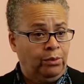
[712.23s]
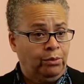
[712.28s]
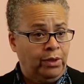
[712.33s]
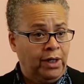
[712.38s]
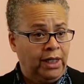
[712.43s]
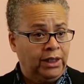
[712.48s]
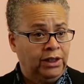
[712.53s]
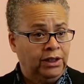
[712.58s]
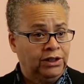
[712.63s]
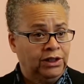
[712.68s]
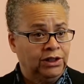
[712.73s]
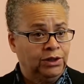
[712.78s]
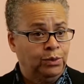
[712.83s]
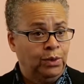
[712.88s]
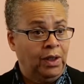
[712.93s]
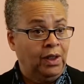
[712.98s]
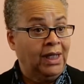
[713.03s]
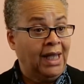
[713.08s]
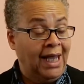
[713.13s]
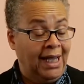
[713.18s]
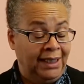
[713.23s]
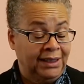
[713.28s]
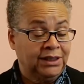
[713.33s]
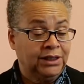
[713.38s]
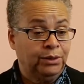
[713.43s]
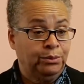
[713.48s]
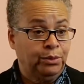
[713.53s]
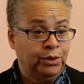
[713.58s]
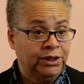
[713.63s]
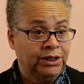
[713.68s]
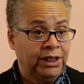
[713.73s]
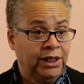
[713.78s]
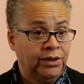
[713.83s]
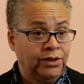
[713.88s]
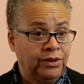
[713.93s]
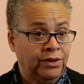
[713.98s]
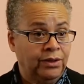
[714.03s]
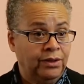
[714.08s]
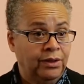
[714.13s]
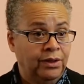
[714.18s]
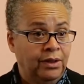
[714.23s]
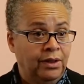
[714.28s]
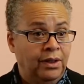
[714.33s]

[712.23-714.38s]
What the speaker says: practice as well as the presenter,